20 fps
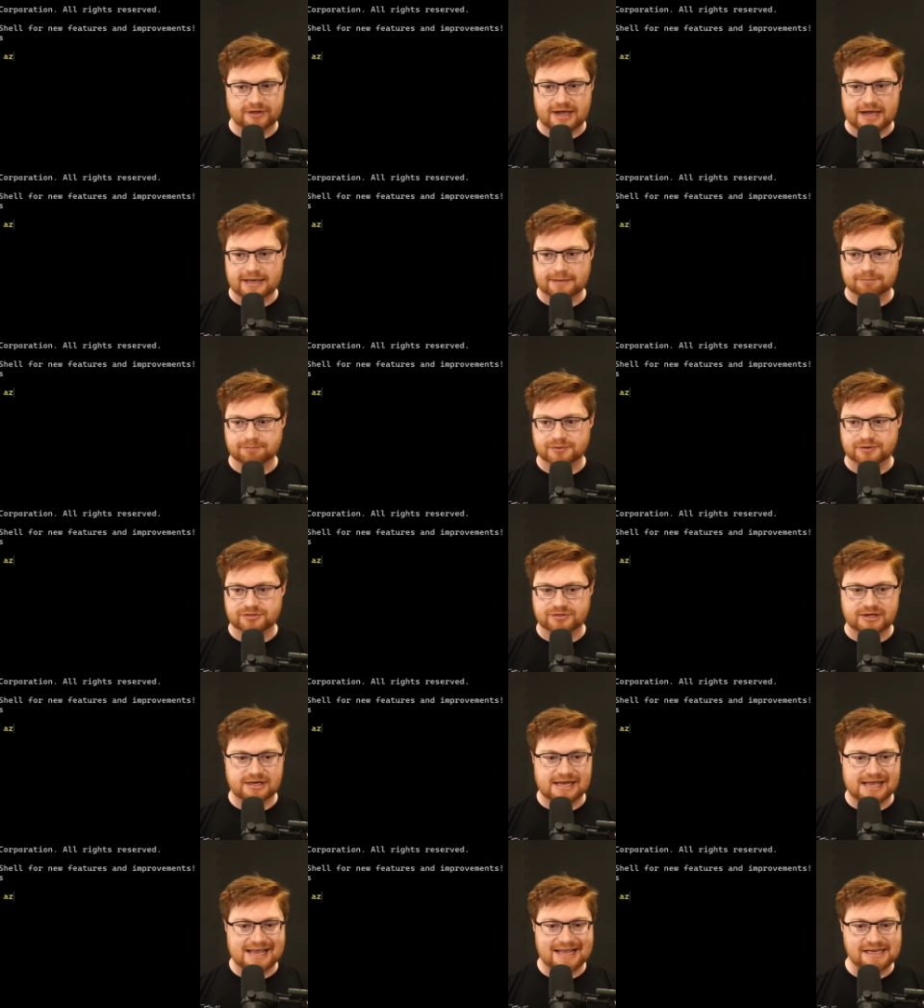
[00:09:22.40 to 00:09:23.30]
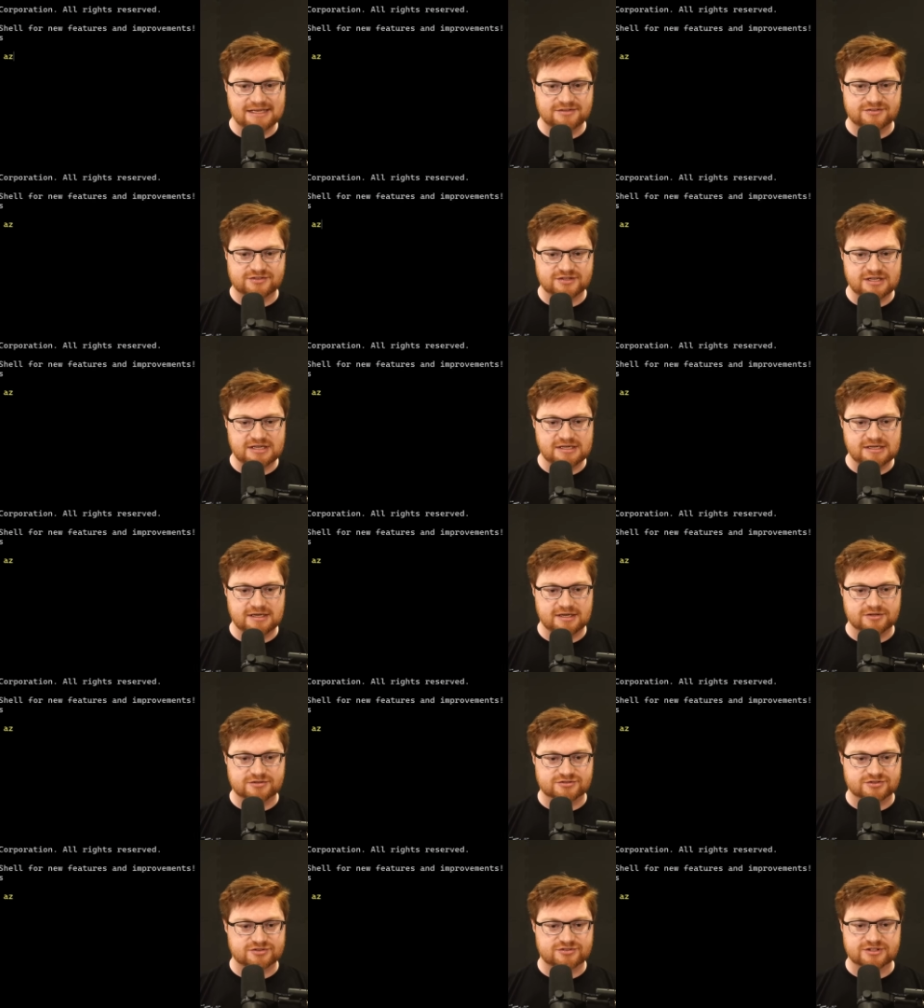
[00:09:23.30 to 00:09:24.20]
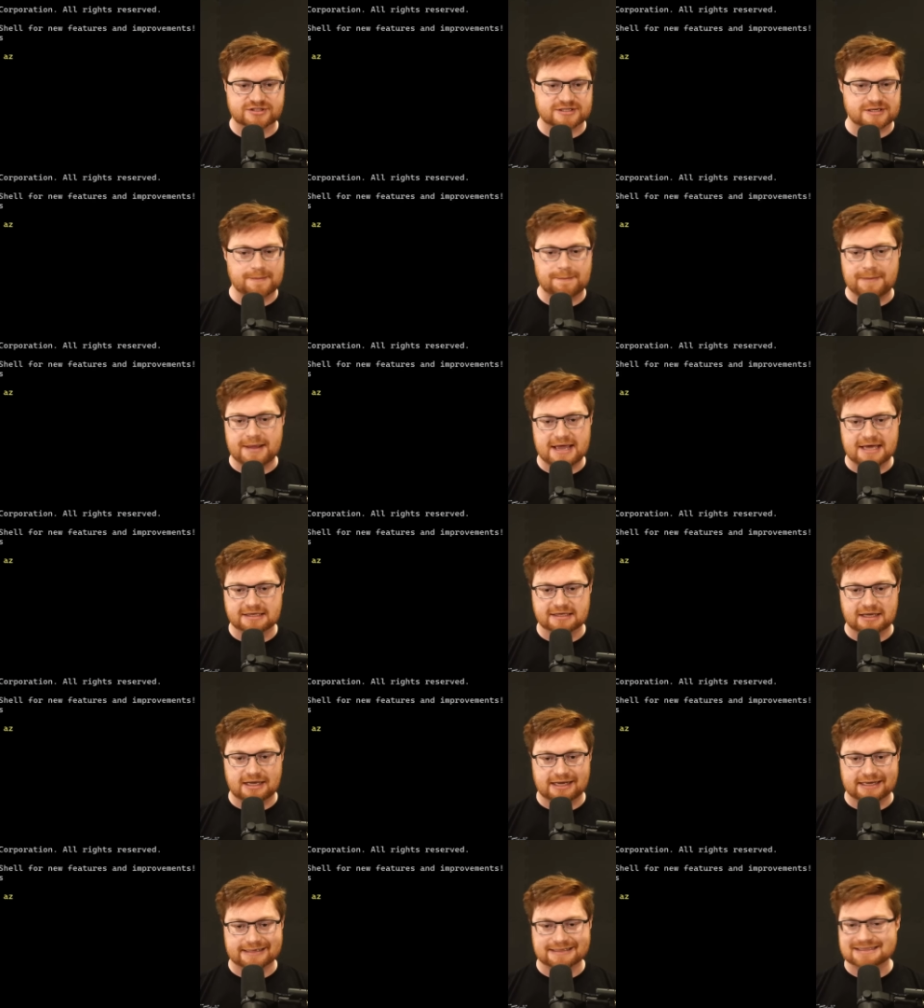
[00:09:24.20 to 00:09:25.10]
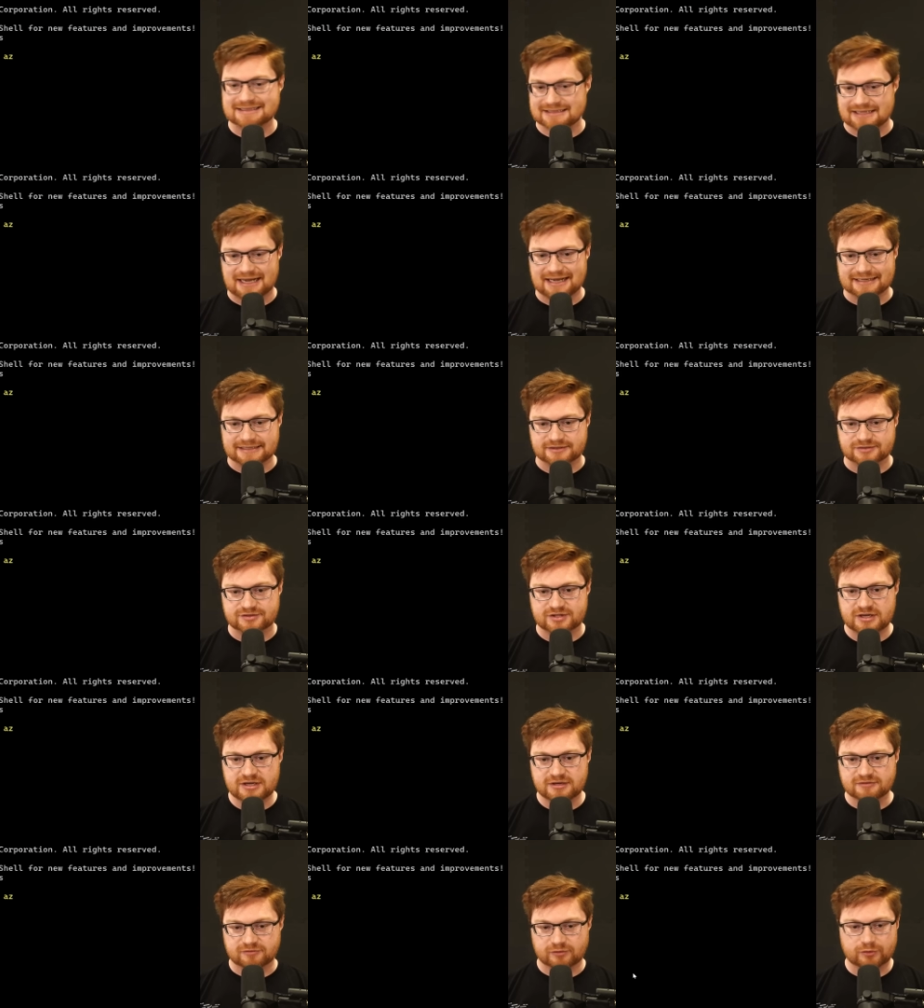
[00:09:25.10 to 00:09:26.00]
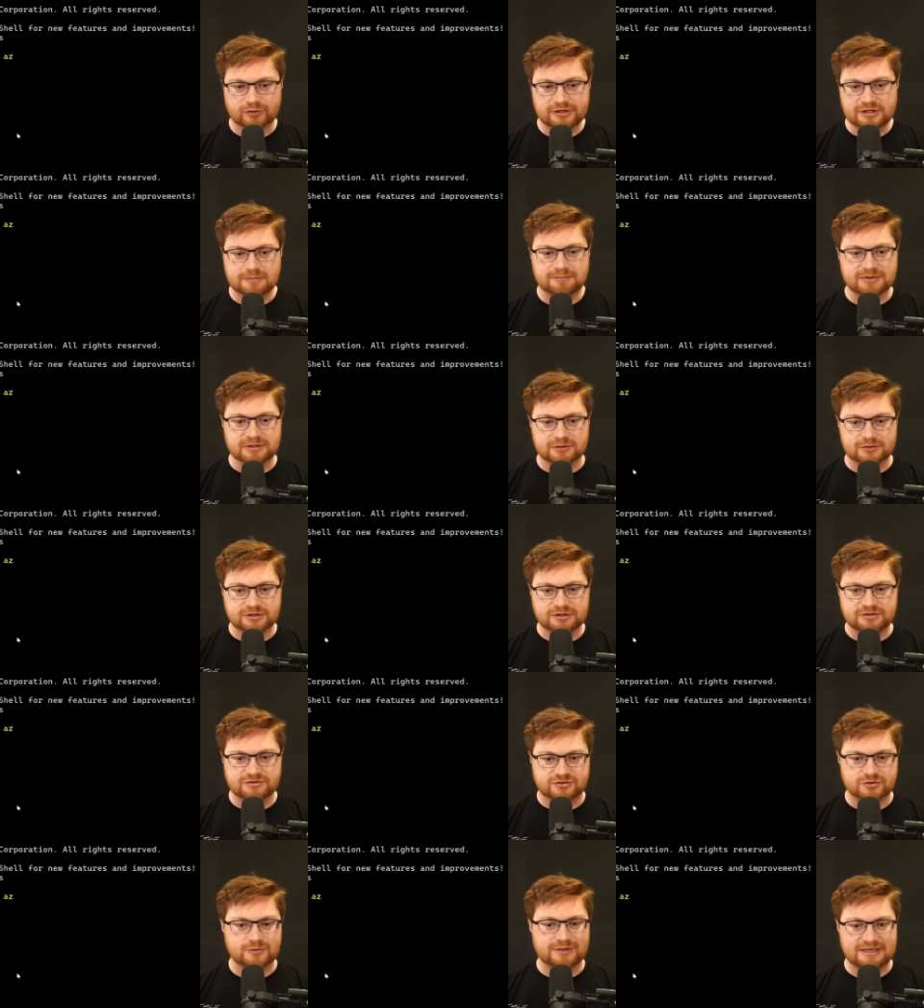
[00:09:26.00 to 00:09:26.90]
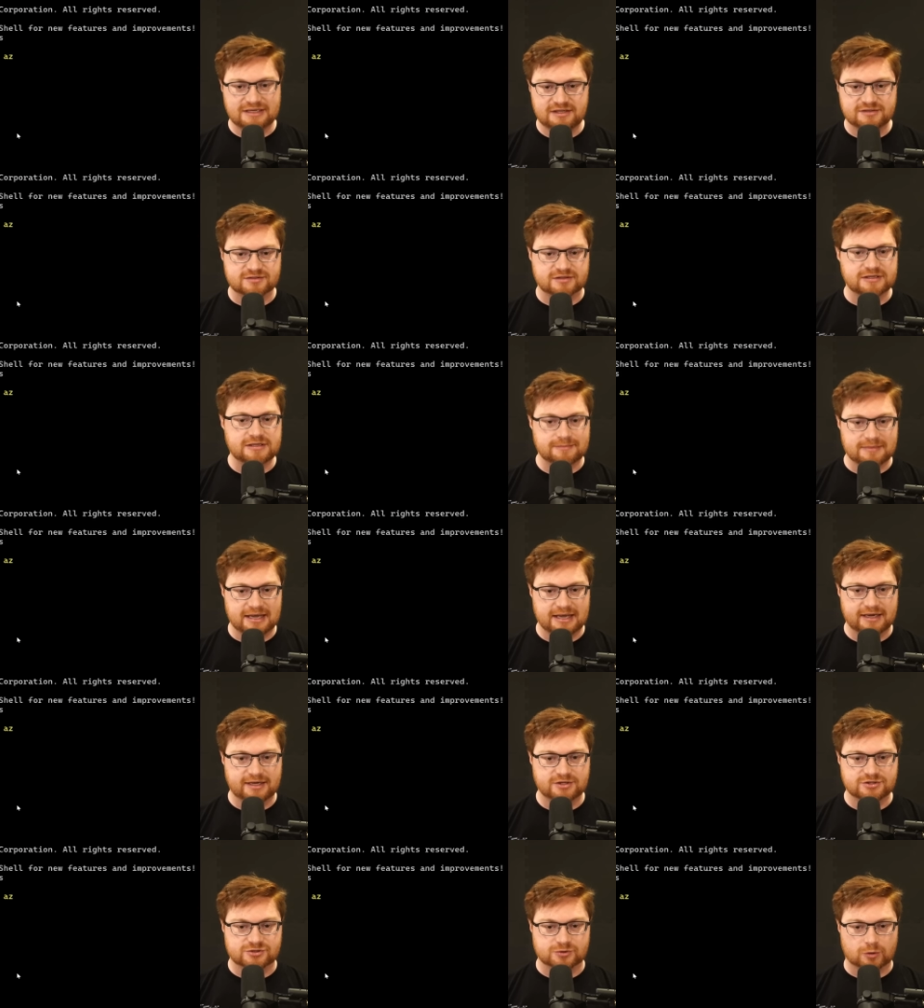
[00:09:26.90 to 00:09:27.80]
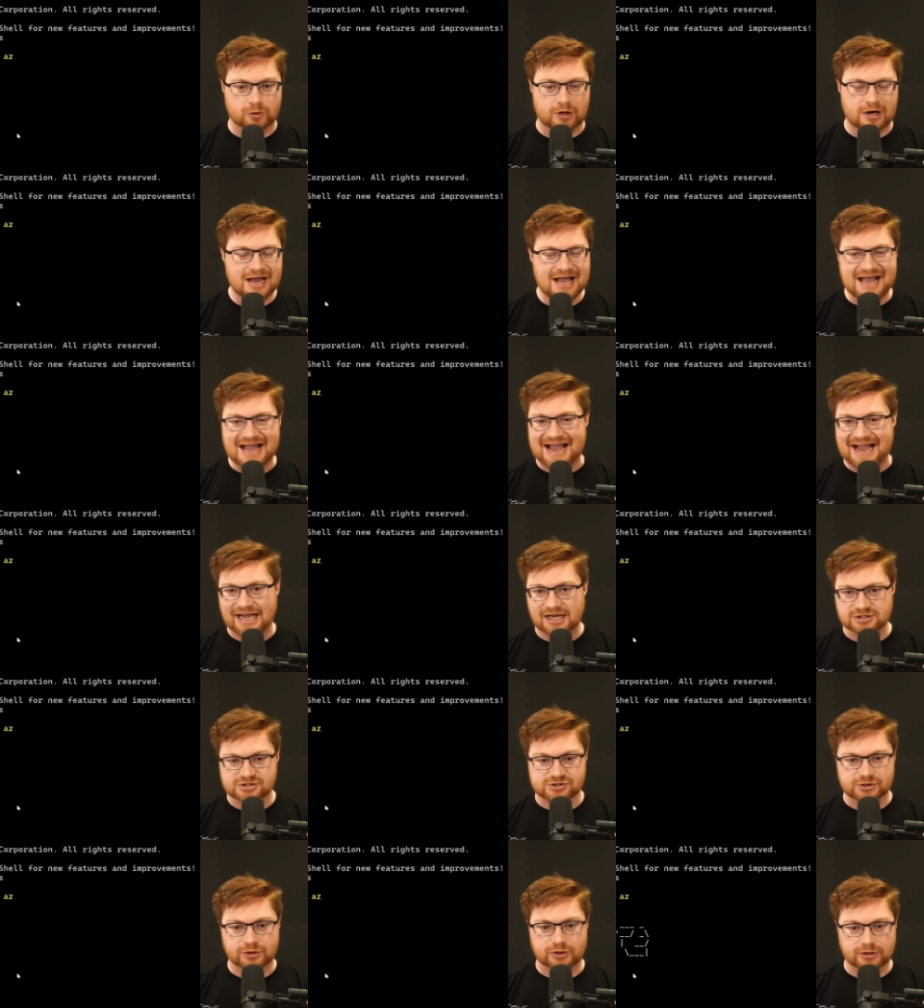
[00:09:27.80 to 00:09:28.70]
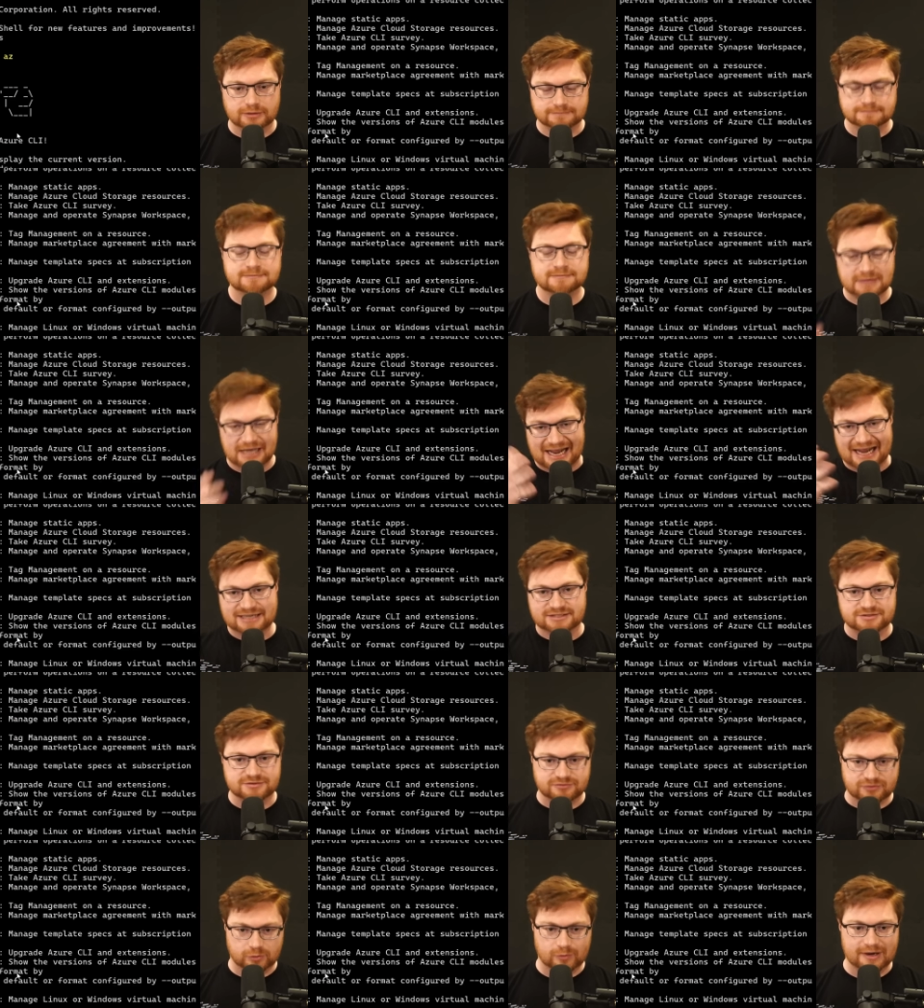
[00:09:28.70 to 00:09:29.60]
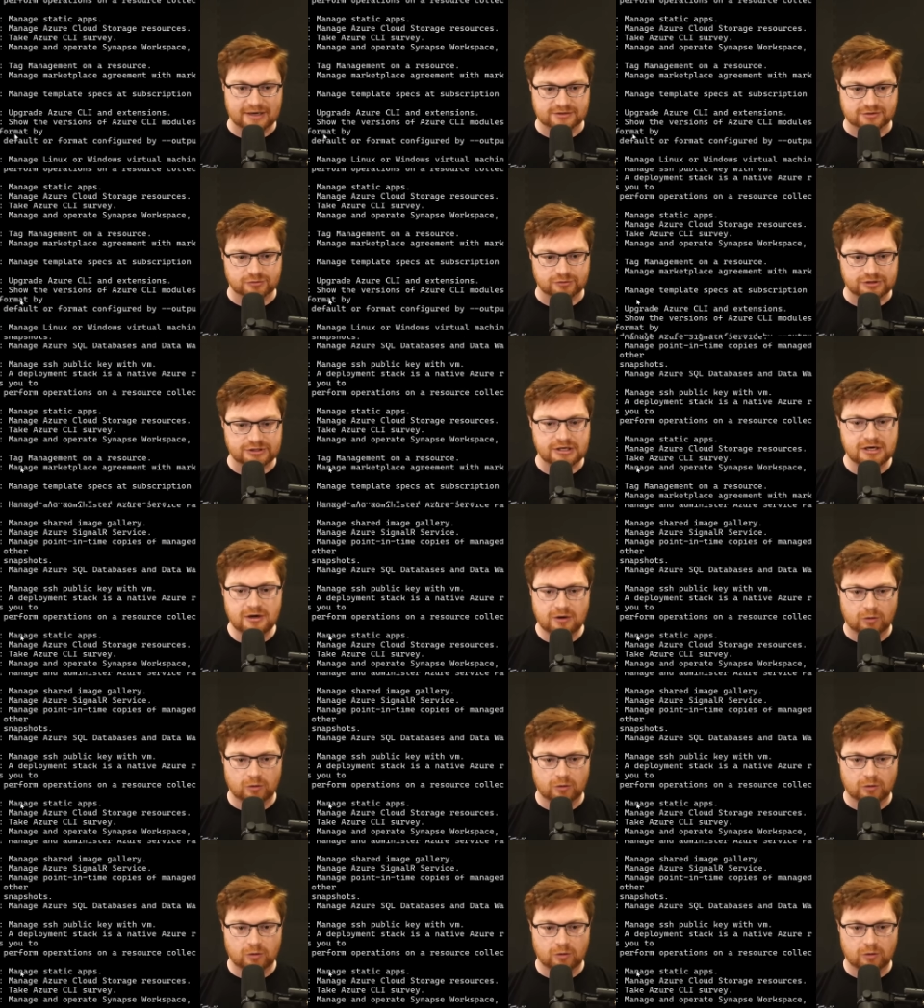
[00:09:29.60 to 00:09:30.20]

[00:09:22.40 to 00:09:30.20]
that. But then A Z is just a command line client for the ability to easily manage your Azure Active Directory